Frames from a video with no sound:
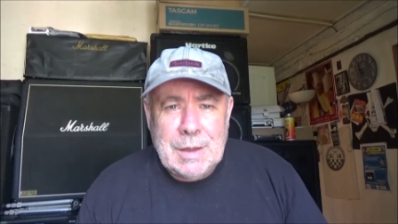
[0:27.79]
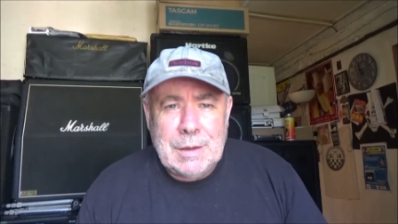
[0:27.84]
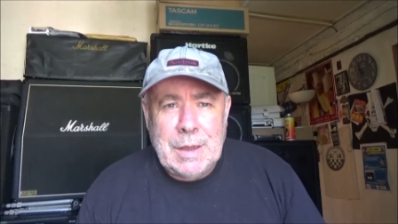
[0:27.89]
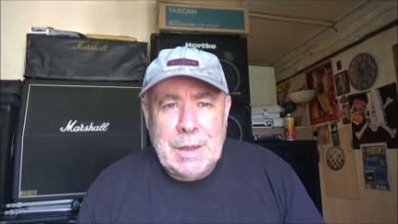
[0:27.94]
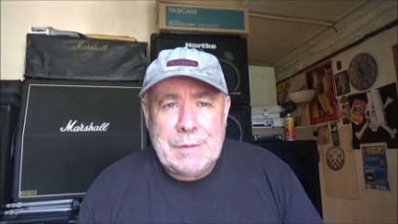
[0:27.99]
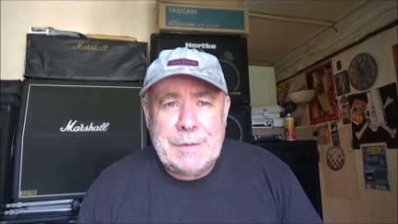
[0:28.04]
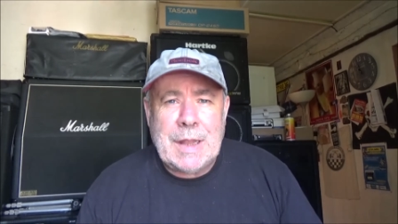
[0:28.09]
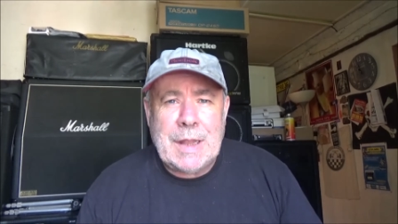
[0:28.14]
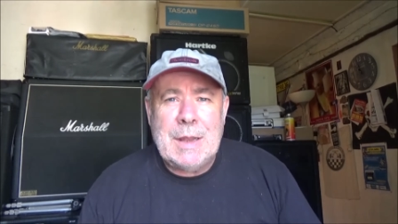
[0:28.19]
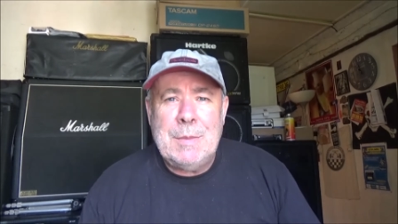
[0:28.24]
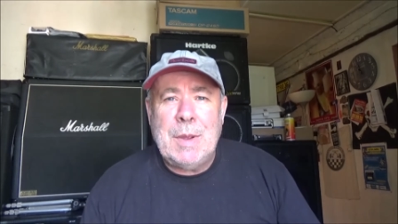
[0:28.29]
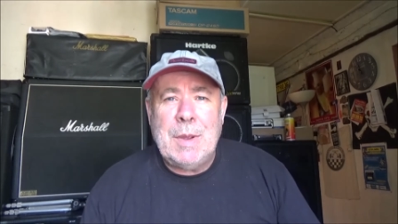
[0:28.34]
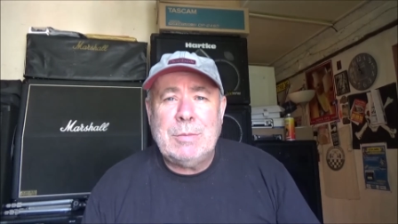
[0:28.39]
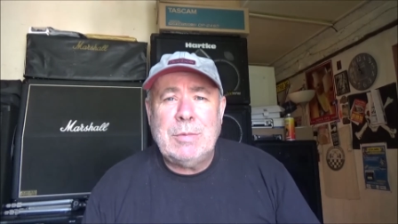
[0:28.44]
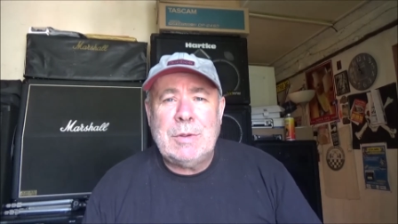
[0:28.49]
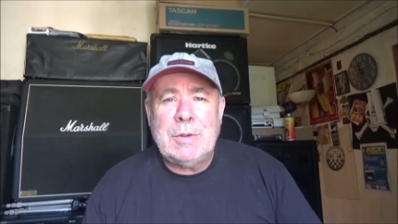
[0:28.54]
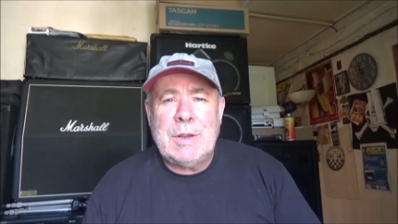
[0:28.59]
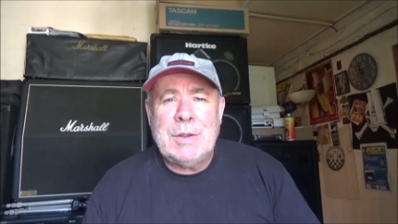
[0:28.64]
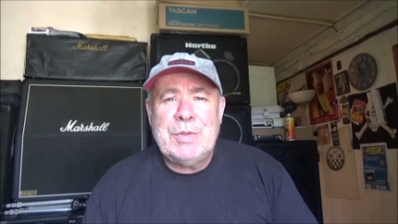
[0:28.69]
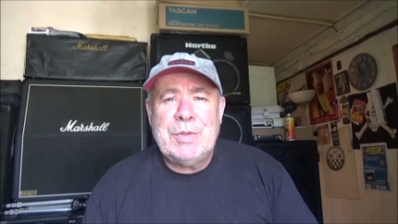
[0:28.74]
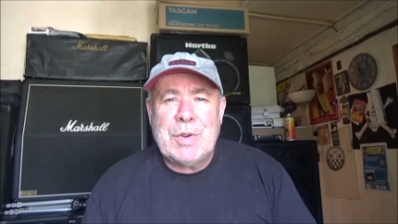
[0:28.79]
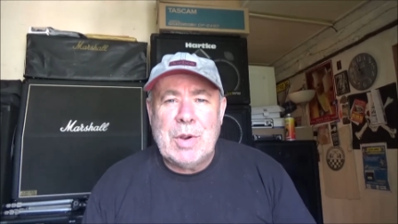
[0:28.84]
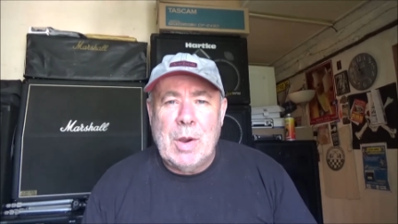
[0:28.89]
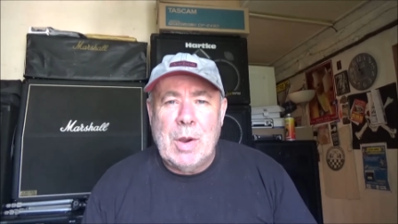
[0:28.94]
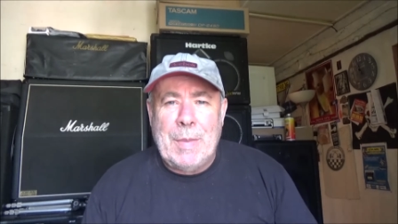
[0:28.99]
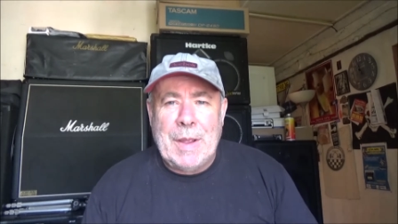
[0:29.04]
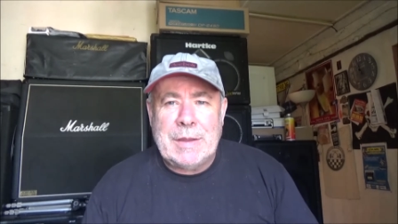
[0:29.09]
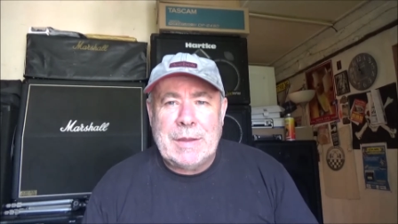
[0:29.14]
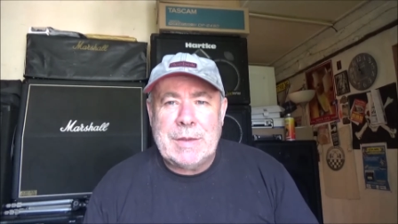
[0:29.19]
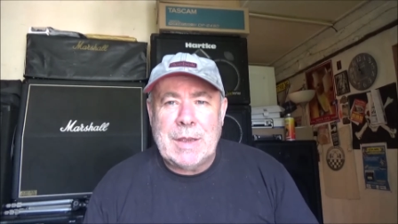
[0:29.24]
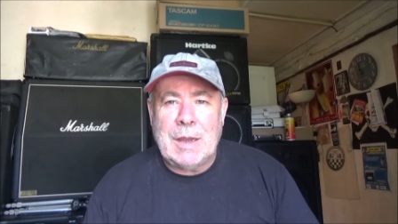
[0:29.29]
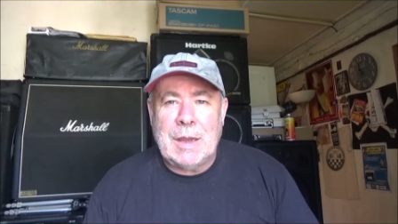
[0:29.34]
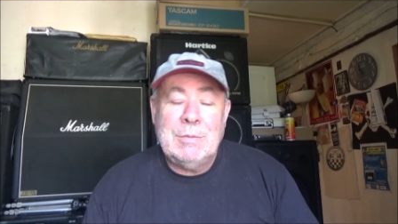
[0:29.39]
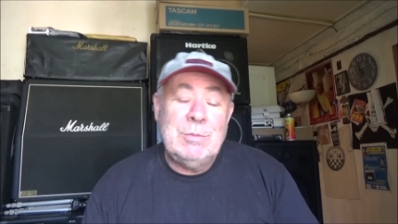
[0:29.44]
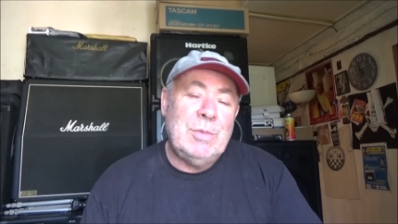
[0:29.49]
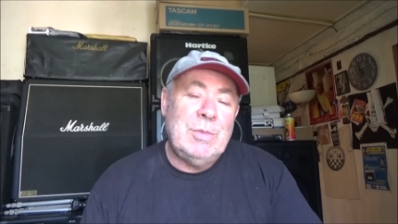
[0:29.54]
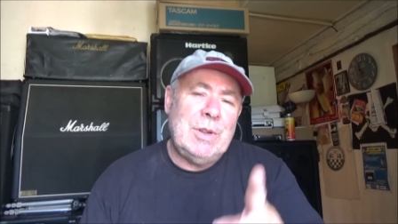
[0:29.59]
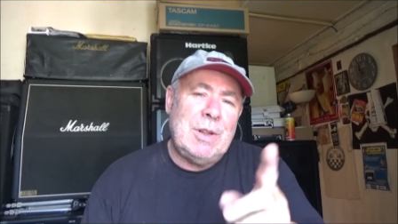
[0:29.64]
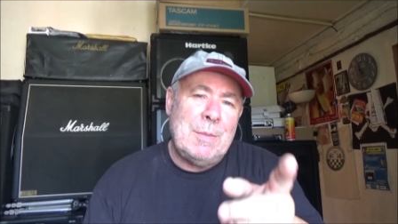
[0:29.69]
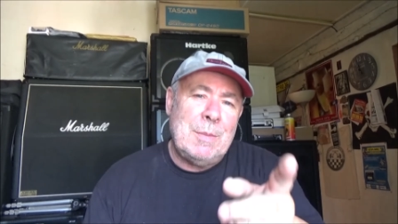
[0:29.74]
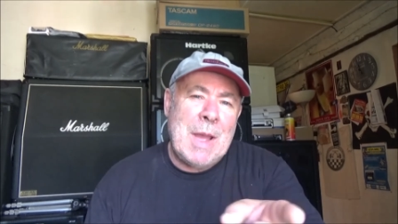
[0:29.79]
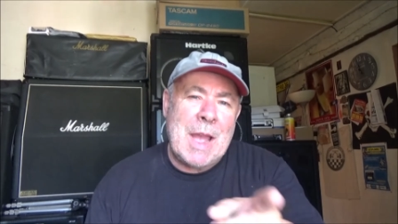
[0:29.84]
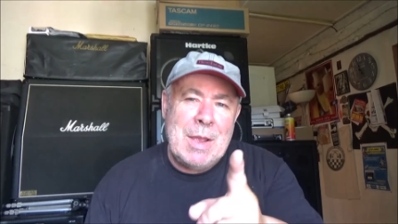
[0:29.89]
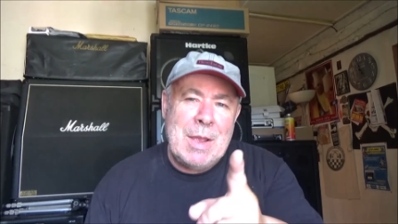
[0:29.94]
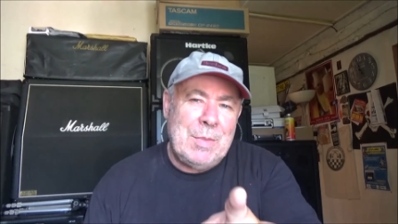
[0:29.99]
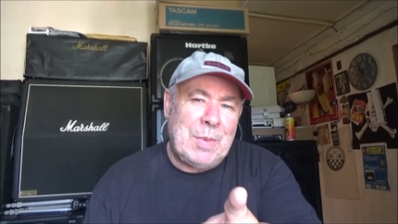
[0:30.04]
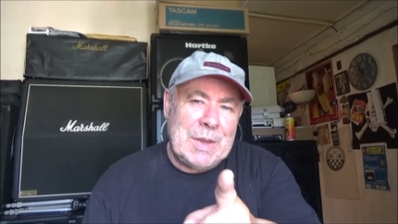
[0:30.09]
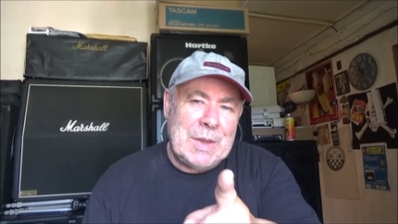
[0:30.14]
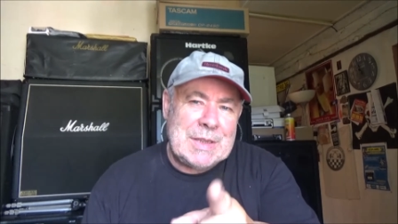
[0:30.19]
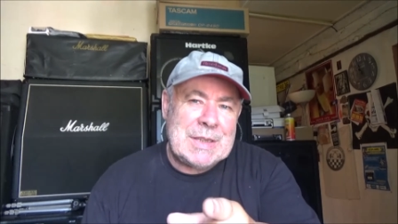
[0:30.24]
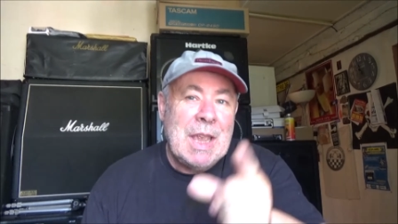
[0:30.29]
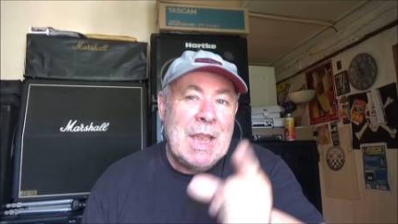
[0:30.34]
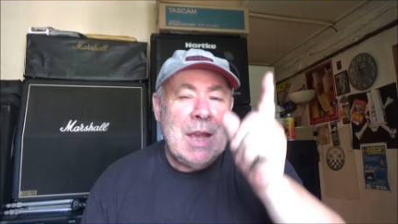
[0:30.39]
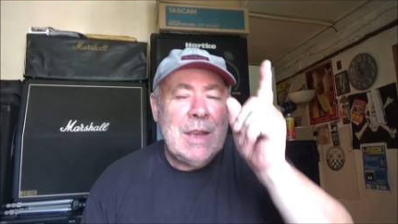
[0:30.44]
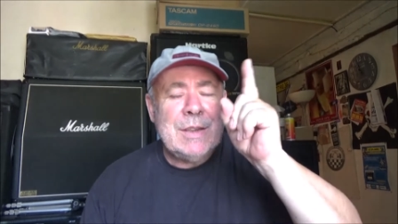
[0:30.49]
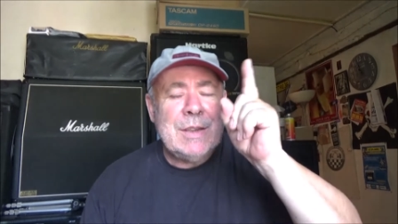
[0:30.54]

left-handed people can draw better. Well, I'm hopeless.